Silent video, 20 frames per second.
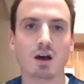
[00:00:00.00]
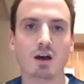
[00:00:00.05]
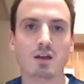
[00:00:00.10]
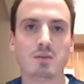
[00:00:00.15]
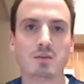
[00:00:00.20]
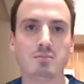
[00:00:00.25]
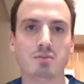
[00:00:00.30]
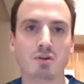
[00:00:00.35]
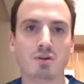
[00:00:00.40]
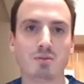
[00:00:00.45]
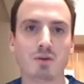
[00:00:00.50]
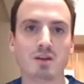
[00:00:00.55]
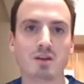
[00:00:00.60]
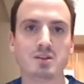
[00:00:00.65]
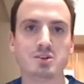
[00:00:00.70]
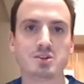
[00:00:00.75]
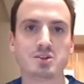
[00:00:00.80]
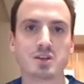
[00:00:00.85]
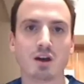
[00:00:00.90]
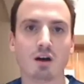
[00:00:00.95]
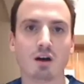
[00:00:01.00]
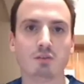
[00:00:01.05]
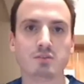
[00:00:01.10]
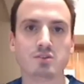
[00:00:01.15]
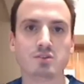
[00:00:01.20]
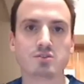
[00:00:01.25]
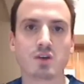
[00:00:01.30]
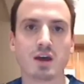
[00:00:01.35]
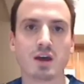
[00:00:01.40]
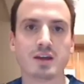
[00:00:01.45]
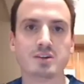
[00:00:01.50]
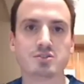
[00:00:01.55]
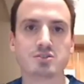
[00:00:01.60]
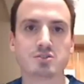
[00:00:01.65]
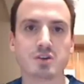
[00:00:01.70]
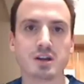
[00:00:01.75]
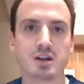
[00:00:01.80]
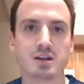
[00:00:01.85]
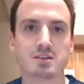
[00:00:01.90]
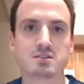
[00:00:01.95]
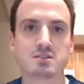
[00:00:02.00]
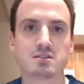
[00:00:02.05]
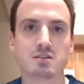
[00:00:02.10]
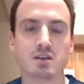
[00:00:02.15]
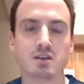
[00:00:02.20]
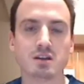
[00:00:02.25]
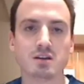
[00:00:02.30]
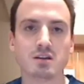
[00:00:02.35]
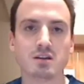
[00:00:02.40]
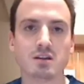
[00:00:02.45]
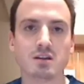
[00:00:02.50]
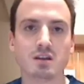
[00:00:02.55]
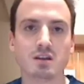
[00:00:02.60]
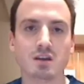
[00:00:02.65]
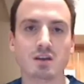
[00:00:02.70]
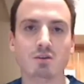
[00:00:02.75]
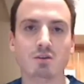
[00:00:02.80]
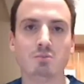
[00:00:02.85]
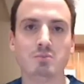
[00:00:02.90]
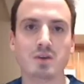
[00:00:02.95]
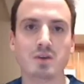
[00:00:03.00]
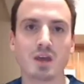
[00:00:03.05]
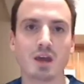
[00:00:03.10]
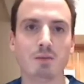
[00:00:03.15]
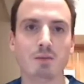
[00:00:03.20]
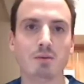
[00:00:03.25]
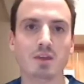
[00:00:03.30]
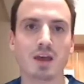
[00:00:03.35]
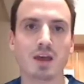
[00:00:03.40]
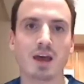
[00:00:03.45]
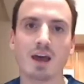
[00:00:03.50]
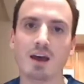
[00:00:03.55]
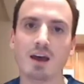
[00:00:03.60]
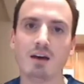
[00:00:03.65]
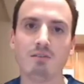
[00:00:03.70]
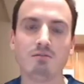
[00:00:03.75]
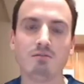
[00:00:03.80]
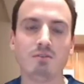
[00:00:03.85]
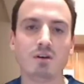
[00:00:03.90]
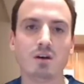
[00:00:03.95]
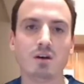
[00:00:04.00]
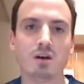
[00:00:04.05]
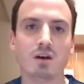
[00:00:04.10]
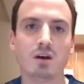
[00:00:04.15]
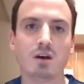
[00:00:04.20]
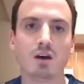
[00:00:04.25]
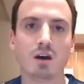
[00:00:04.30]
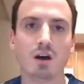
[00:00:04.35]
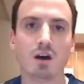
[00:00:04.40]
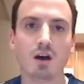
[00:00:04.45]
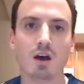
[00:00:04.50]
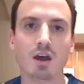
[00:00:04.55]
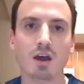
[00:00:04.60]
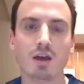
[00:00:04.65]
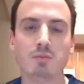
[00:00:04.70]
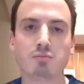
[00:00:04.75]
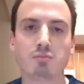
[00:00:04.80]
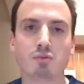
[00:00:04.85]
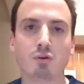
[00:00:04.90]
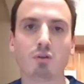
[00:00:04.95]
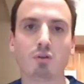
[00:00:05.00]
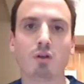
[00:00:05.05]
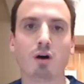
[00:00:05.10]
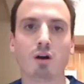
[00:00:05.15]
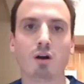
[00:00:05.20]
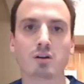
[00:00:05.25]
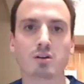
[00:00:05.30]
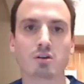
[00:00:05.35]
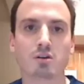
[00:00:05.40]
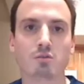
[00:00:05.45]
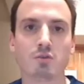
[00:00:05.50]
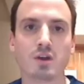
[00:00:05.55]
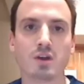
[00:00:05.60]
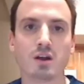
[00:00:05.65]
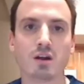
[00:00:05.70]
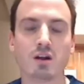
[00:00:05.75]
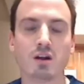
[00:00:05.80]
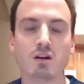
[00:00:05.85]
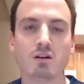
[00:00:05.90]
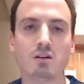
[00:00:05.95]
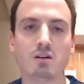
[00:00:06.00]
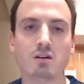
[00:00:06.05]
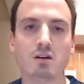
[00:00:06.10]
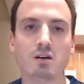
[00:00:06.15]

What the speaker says: They put him on the shelf to try and treat it so that he'll be able to have a prolonged career